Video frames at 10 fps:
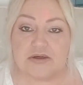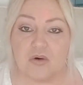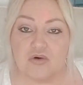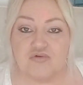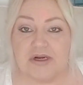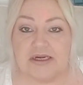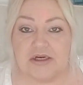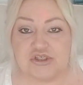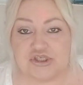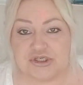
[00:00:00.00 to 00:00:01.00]
order it in a
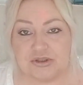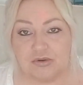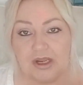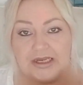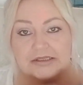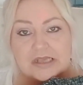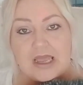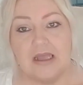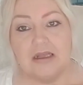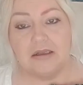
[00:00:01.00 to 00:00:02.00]

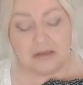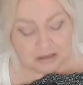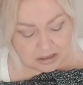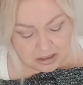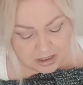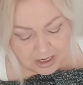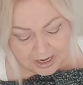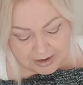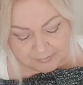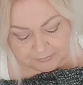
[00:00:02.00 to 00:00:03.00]
2XL
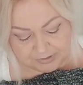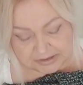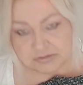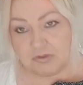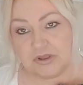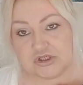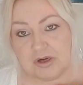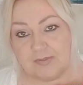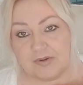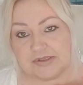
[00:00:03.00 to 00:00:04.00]
because we weren't sure
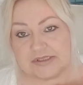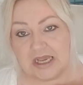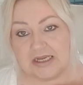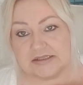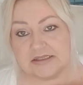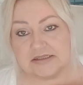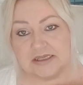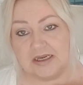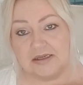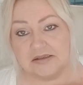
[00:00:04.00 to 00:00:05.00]
about the sizes,
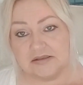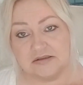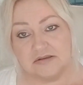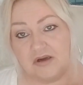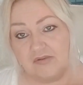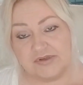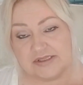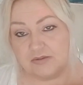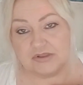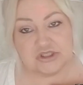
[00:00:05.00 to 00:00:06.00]
and obviously
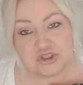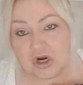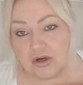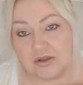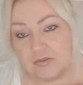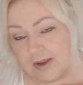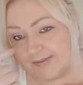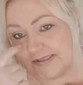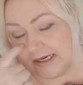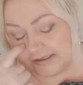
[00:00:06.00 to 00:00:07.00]
there was a chart on the
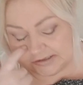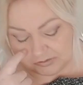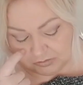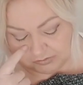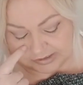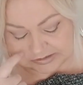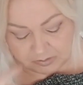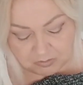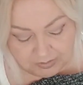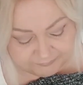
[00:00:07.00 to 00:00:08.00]
website, so that's
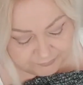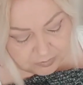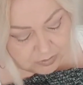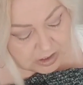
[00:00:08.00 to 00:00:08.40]
what we went for.